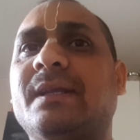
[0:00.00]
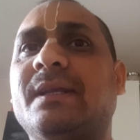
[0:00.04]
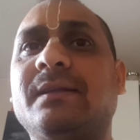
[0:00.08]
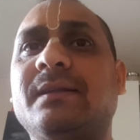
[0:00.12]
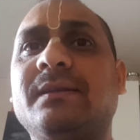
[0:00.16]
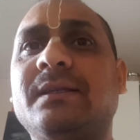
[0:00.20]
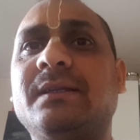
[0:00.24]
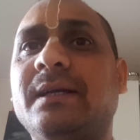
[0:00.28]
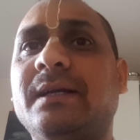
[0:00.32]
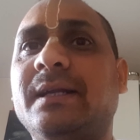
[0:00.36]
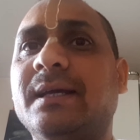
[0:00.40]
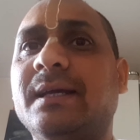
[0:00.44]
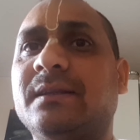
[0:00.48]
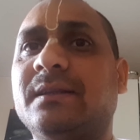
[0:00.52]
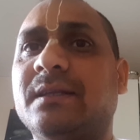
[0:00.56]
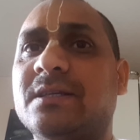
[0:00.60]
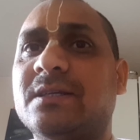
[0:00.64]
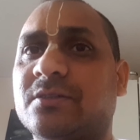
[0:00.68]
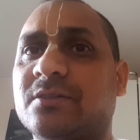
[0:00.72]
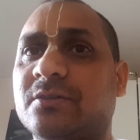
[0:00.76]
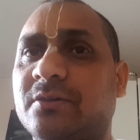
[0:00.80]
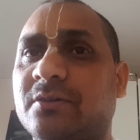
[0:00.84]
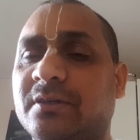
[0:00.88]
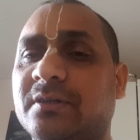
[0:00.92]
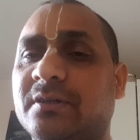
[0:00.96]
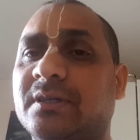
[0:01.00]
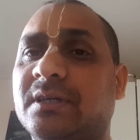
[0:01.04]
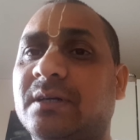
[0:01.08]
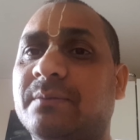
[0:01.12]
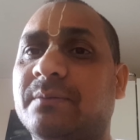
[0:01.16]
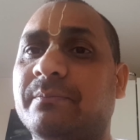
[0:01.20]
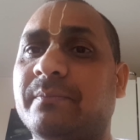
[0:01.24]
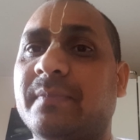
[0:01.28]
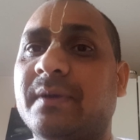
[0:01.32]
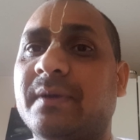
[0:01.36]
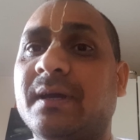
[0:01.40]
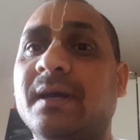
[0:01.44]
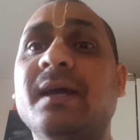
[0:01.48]
the death is gonna
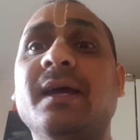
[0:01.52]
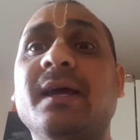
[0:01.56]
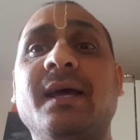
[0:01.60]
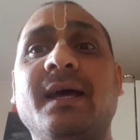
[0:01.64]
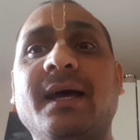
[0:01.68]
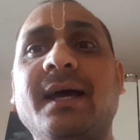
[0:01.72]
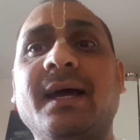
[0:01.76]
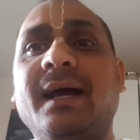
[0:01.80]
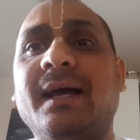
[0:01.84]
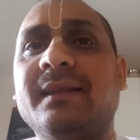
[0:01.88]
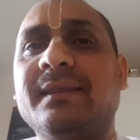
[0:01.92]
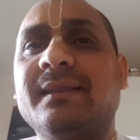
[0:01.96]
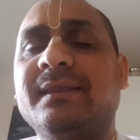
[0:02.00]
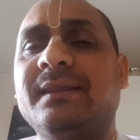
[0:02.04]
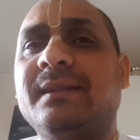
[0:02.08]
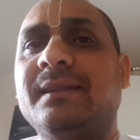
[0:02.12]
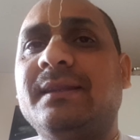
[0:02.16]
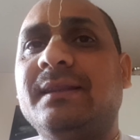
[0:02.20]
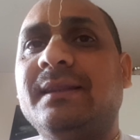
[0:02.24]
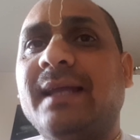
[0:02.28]
come. And